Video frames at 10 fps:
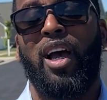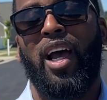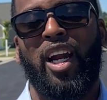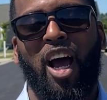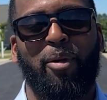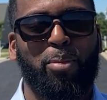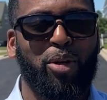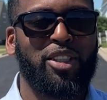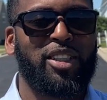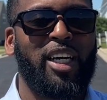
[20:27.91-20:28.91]
and I
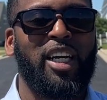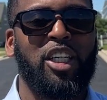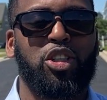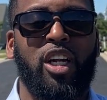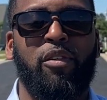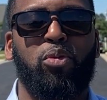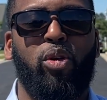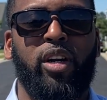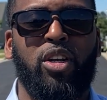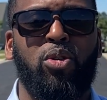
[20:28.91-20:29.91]
appreciate each and every
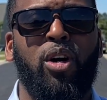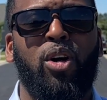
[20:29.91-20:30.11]
one of you